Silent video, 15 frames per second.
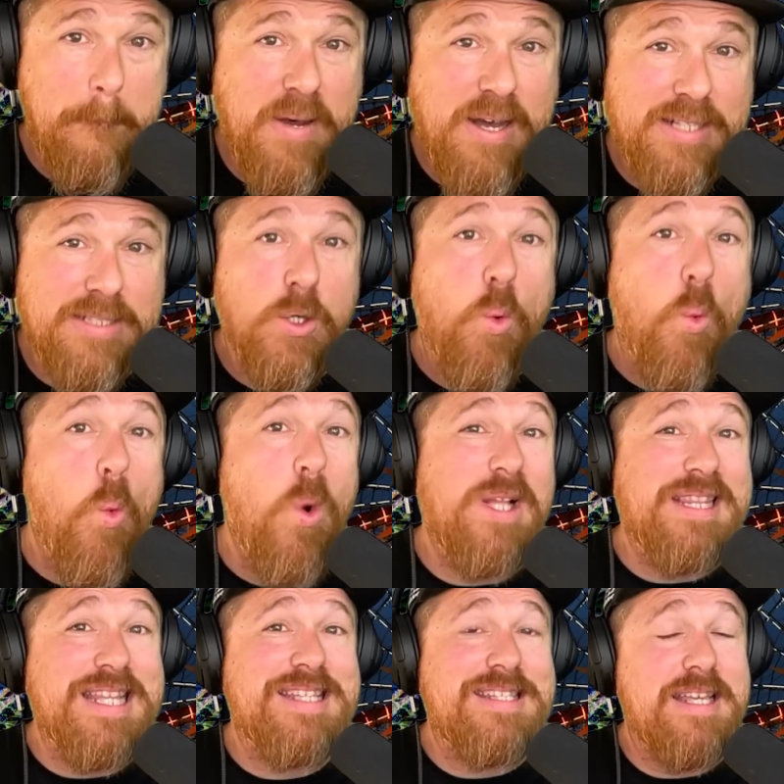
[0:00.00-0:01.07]
But what
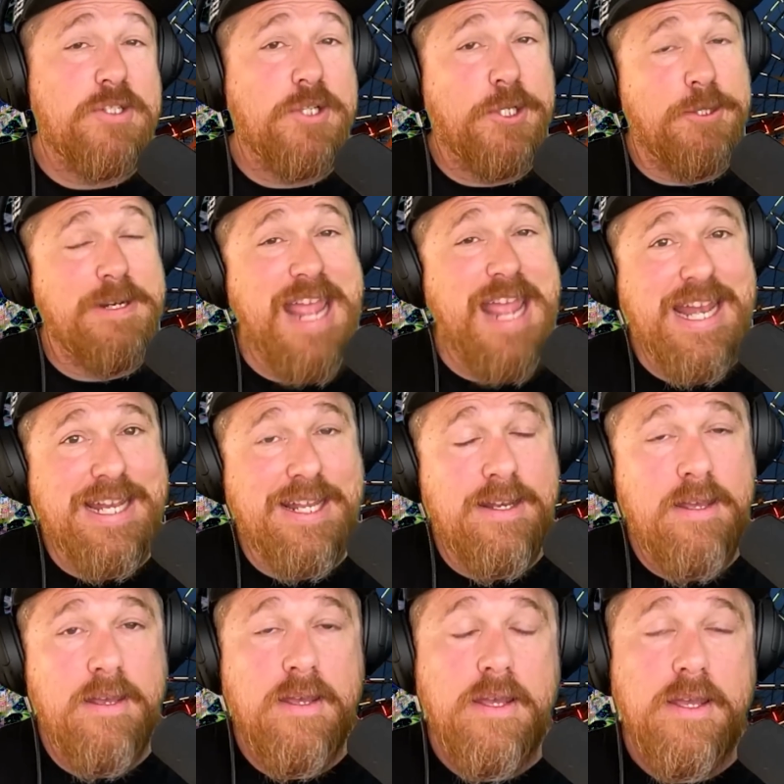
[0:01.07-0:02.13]
this has created
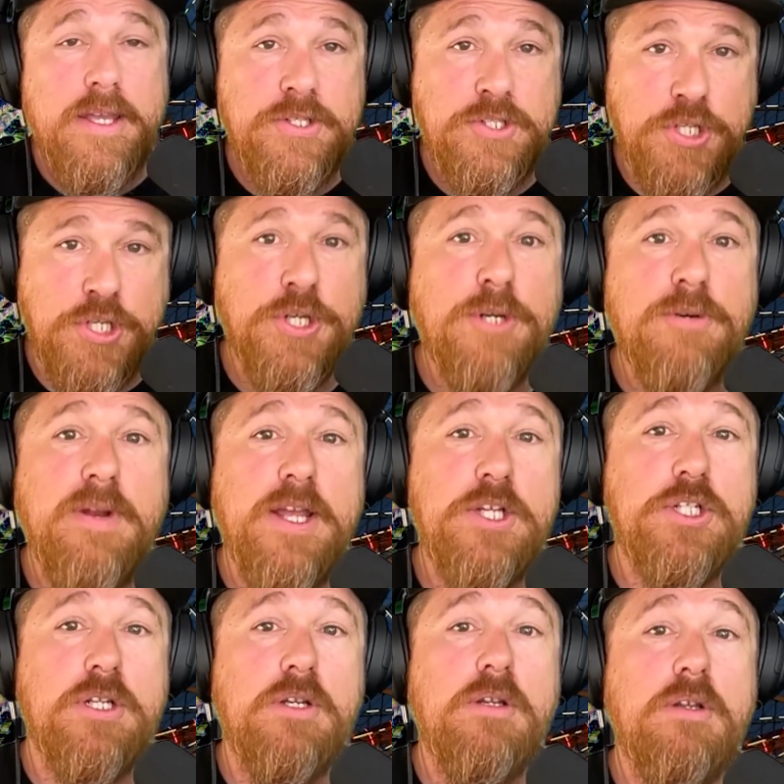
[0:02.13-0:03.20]
is
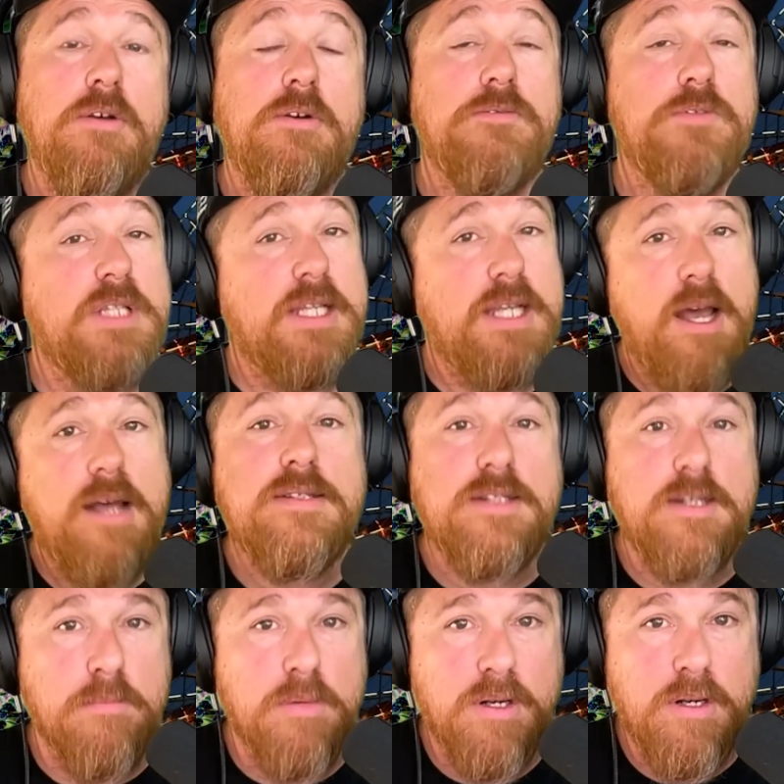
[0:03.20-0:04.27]
curation for the
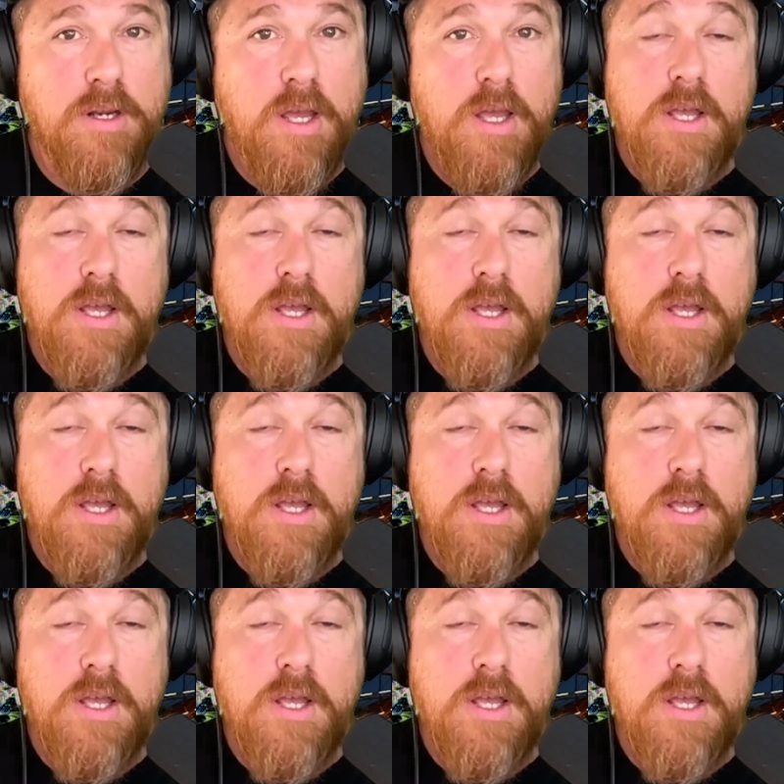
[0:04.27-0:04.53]
customer.